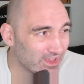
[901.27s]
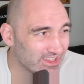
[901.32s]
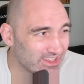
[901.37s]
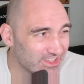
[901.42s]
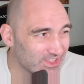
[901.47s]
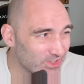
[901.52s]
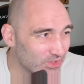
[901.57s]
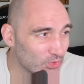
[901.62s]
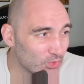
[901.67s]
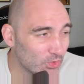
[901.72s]

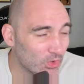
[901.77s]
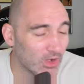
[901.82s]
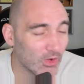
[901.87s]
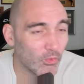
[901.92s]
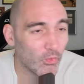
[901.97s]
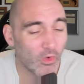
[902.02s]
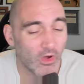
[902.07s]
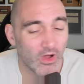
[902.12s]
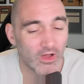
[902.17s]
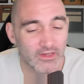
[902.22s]
you
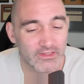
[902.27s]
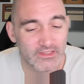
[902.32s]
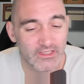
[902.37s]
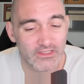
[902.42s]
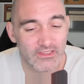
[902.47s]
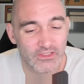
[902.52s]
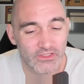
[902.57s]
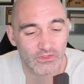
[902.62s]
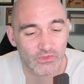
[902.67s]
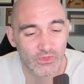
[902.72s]
want to
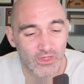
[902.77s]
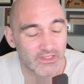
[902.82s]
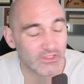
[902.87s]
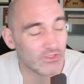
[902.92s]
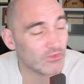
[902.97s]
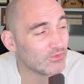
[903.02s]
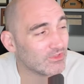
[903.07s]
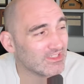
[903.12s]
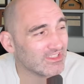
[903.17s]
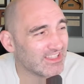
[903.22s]
do and
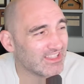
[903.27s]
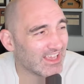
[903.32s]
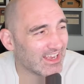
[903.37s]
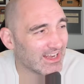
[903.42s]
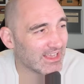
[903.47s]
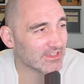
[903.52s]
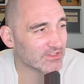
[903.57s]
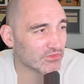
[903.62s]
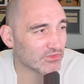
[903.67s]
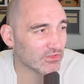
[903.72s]
you need that
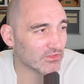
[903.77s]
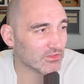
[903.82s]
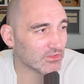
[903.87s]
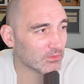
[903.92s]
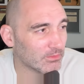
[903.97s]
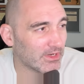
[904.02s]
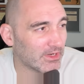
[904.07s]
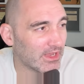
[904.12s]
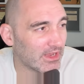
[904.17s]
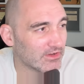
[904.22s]
extra little
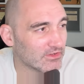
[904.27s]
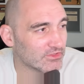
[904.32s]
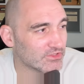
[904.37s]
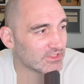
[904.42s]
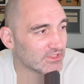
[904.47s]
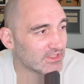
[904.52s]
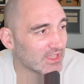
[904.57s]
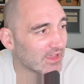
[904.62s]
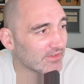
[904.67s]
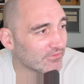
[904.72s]
bit of energy,
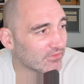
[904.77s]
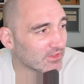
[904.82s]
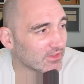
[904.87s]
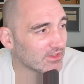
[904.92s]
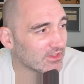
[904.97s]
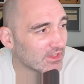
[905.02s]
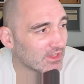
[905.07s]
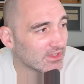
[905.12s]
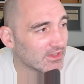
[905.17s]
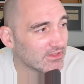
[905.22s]

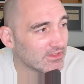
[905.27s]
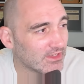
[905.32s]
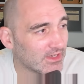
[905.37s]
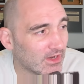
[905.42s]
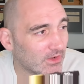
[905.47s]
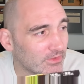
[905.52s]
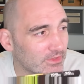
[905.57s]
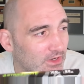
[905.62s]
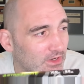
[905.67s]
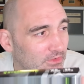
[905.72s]
thankfully, you know,
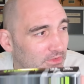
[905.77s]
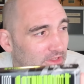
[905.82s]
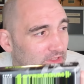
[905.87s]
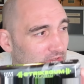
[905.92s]
you don't need